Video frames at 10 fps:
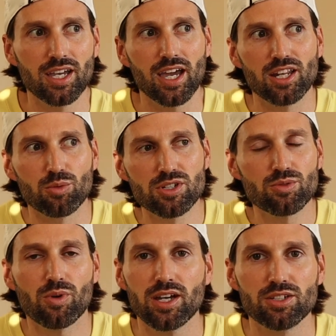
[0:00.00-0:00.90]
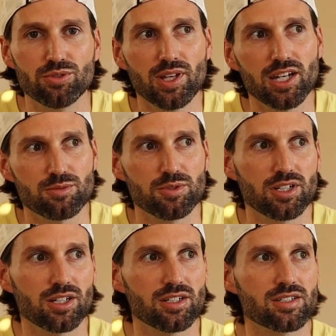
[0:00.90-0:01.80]
And the reason why I do that is
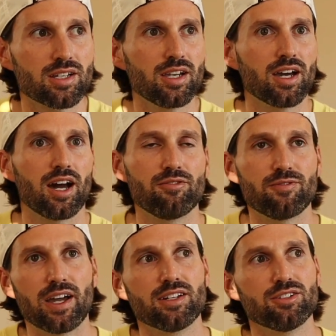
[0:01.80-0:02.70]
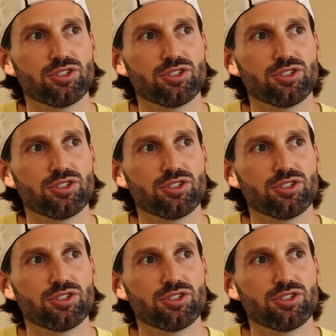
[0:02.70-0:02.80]
because I find